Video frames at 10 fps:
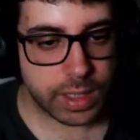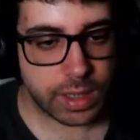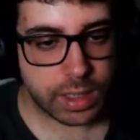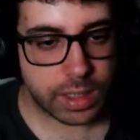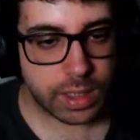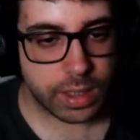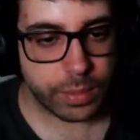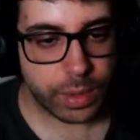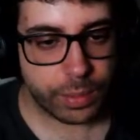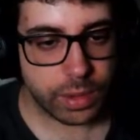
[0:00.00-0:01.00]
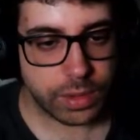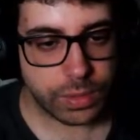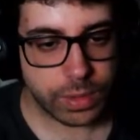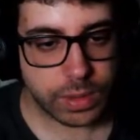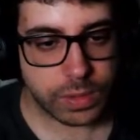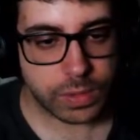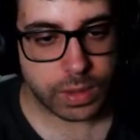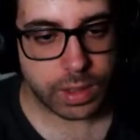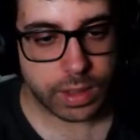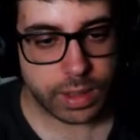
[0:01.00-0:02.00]
I think what I want to do is
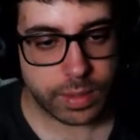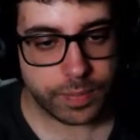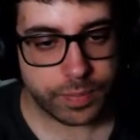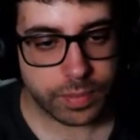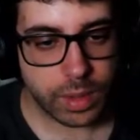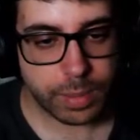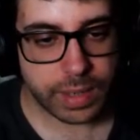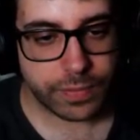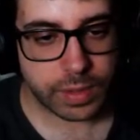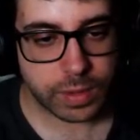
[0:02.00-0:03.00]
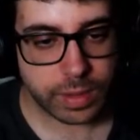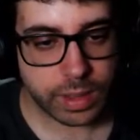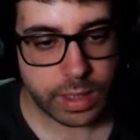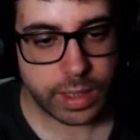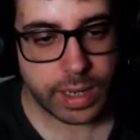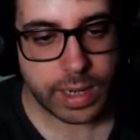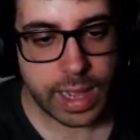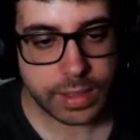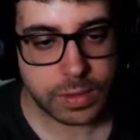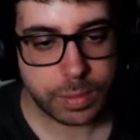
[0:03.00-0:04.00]
not bug fixing,
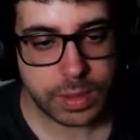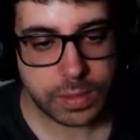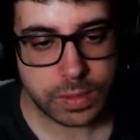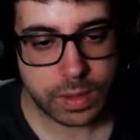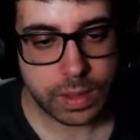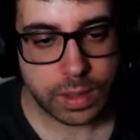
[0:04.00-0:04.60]
enhancements,